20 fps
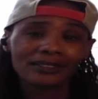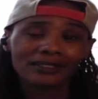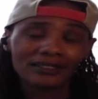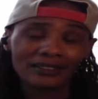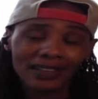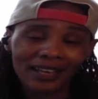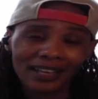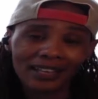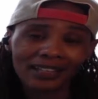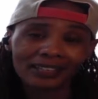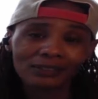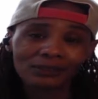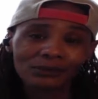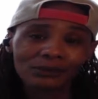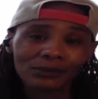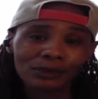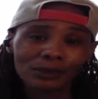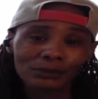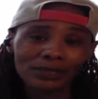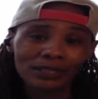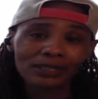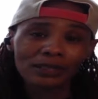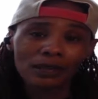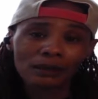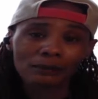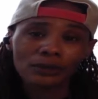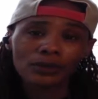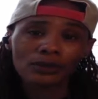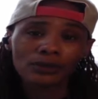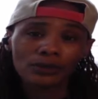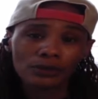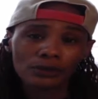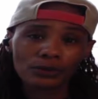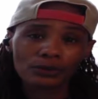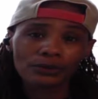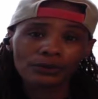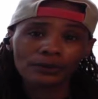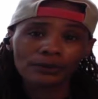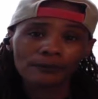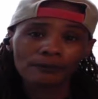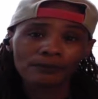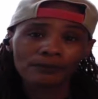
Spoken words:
that will become your truth.